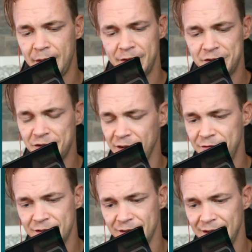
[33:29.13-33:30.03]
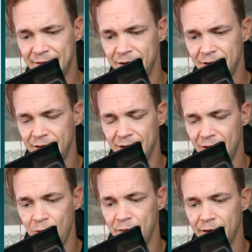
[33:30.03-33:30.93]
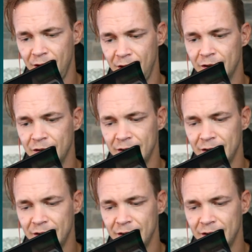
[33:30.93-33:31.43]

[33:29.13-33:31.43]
I should have just left open longer,